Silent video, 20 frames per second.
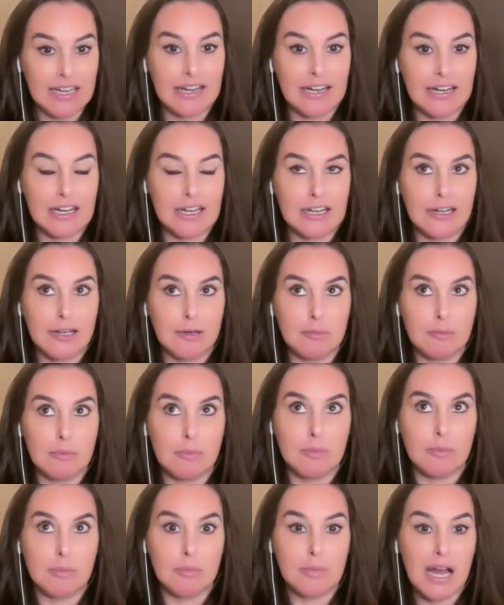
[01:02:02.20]

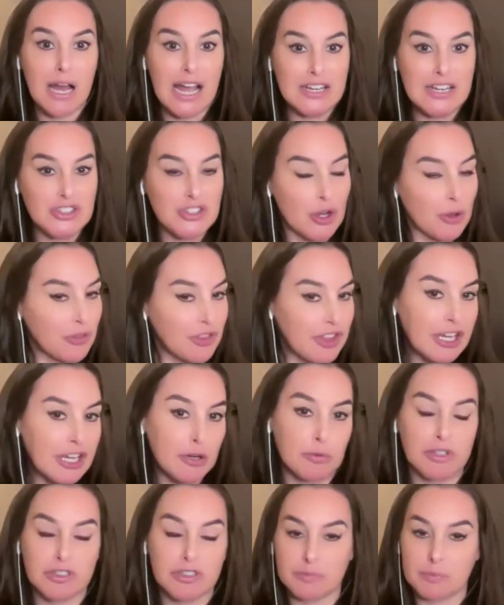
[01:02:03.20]
I don't think
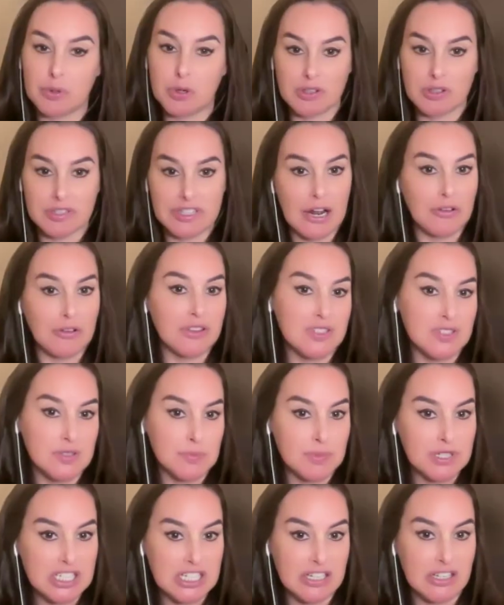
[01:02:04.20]
it would have pulled out
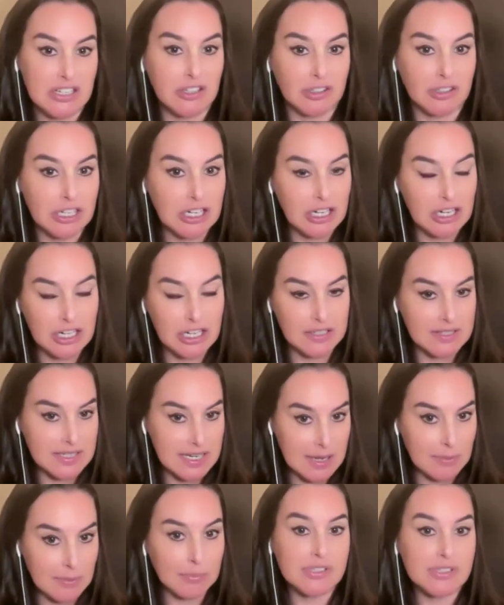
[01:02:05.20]
these particular
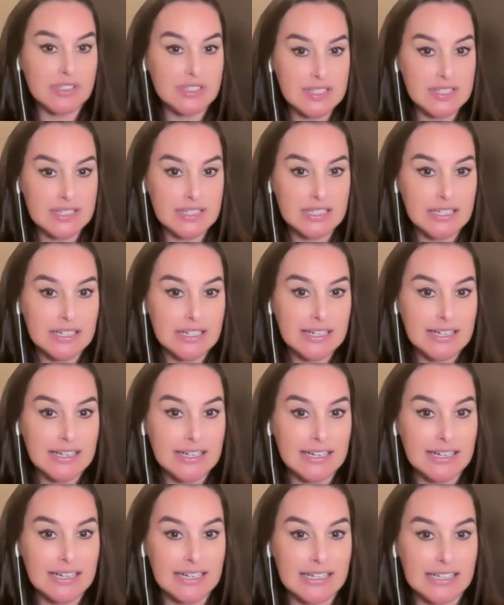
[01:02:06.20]
examples.
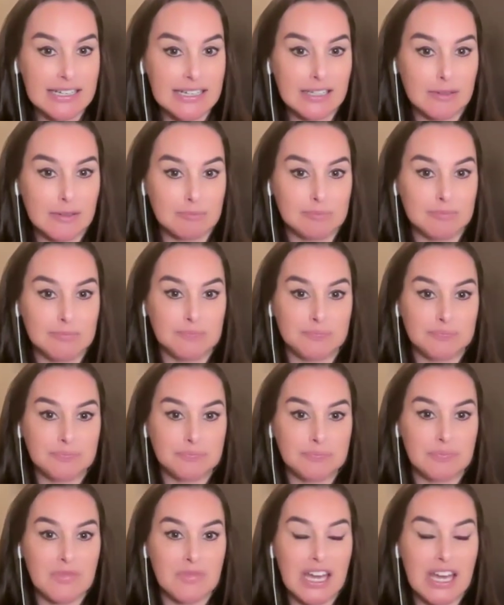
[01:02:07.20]

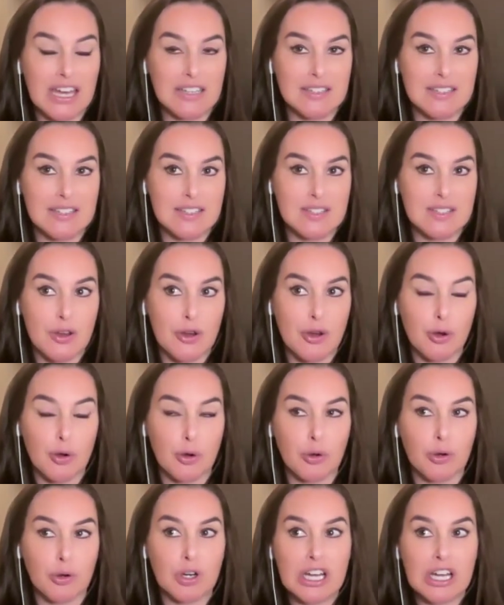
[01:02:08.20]
And
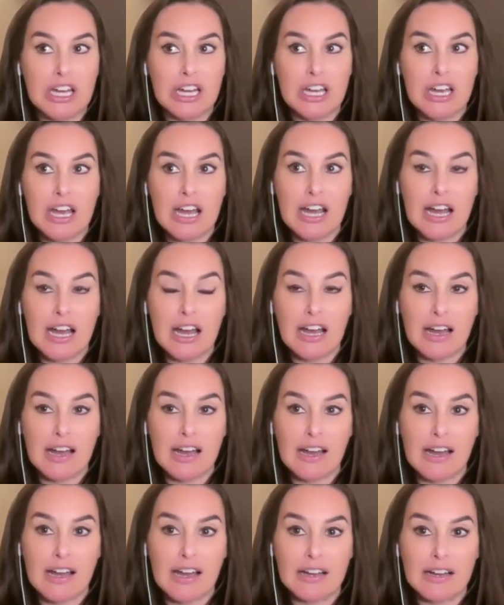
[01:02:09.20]
so
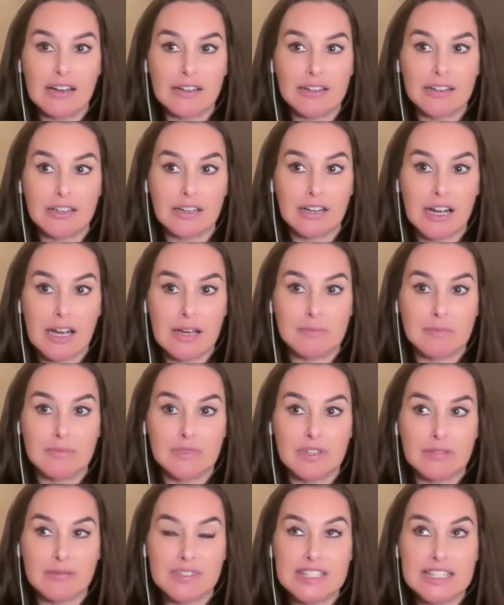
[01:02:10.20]

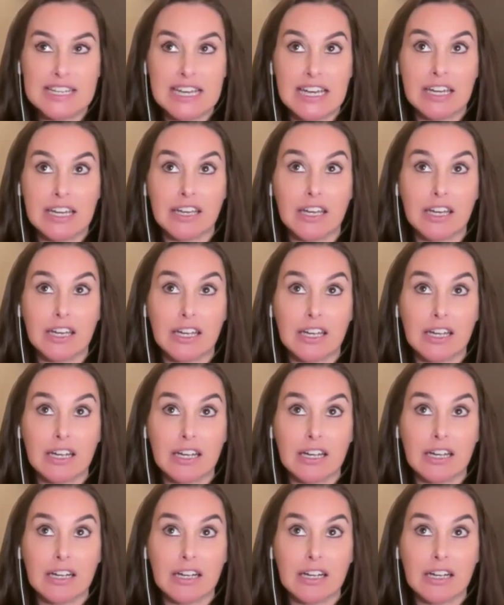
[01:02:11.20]
I'm saying